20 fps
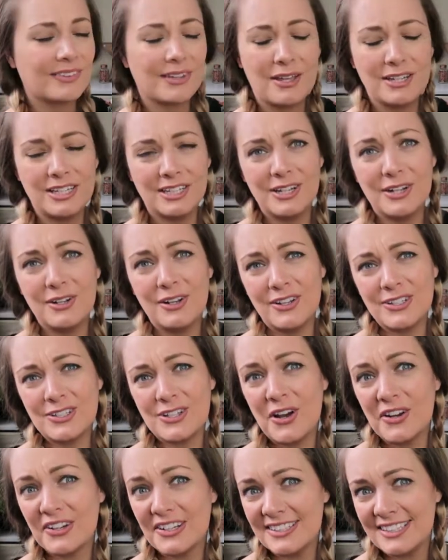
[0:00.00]
You know, like
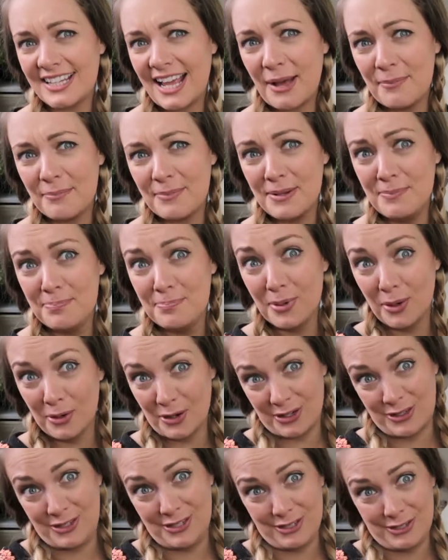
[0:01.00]
toddlers can be
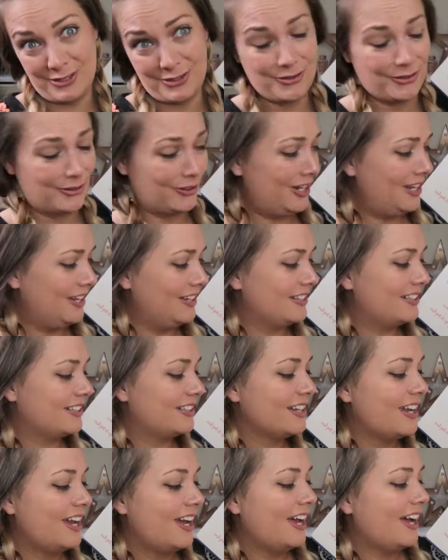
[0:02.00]
book destroyers,
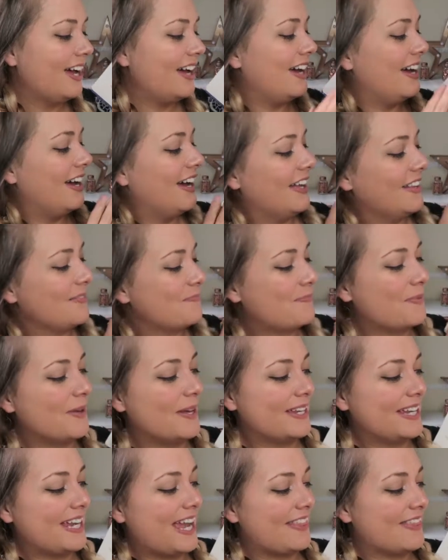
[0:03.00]

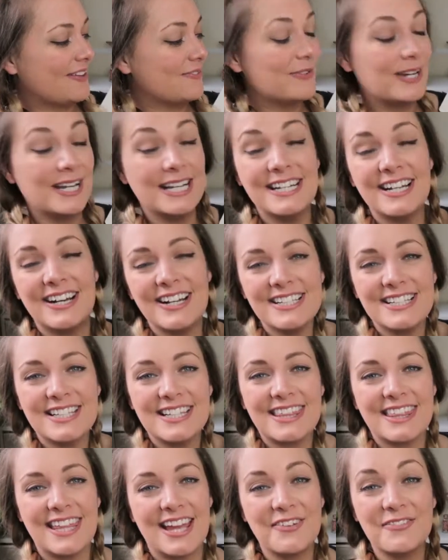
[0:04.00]
but yeah, they're really nice
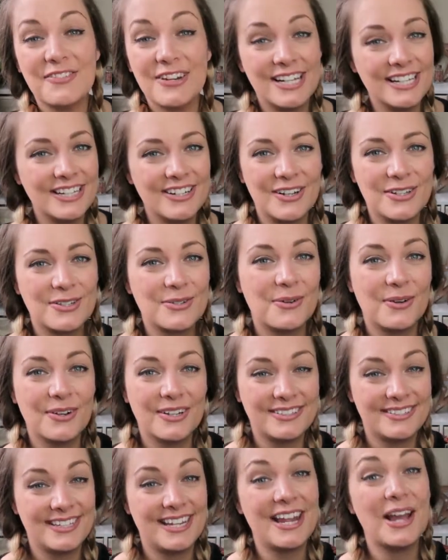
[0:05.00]
and thick, really nice
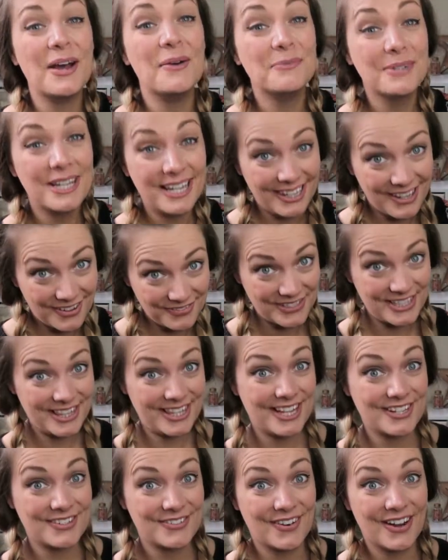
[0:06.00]
quality, and we're loving
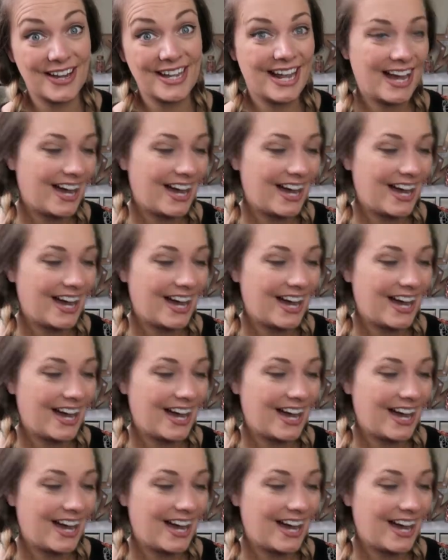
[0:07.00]
this right